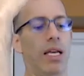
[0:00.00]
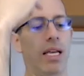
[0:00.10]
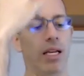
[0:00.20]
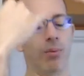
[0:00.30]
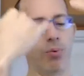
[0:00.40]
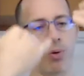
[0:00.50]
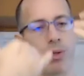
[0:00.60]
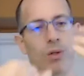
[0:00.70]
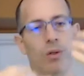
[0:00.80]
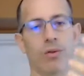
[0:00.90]
and
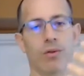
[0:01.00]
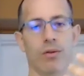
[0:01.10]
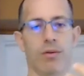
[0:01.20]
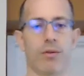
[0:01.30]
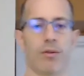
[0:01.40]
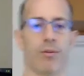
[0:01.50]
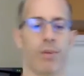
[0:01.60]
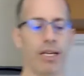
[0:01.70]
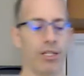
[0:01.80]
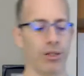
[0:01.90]
improve
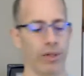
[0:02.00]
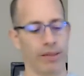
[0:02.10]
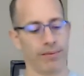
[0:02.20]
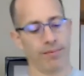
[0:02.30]
by doing.